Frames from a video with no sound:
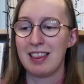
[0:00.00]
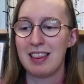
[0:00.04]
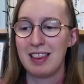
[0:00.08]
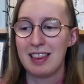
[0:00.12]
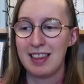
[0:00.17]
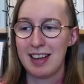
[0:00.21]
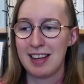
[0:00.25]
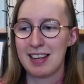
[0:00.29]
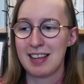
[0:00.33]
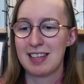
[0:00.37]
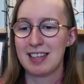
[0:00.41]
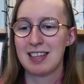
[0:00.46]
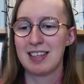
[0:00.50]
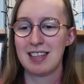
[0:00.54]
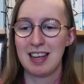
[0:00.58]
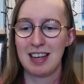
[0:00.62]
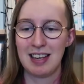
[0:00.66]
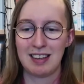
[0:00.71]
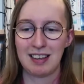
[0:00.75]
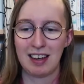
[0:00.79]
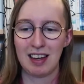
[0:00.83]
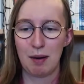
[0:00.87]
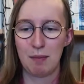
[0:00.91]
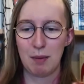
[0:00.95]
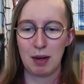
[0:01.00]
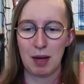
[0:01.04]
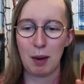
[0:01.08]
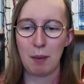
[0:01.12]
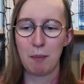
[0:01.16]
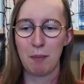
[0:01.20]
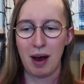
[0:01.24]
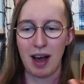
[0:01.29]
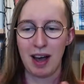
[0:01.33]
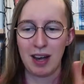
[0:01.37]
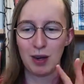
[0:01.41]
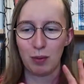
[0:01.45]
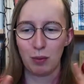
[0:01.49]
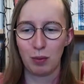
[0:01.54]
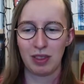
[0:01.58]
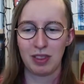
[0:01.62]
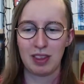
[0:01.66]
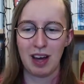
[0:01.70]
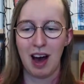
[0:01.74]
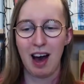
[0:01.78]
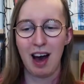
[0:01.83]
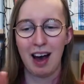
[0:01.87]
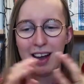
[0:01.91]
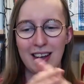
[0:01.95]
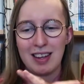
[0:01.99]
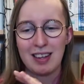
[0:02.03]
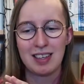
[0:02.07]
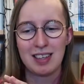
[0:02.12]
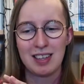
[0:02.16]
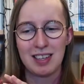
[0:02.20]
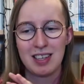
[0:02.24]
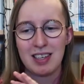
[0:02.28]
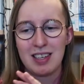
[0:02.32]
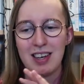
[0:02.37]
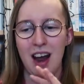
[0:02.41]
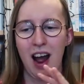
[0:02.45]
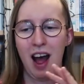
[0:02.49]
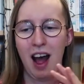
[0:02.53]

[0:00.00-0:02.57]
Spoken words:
this is going to be combined with the heist,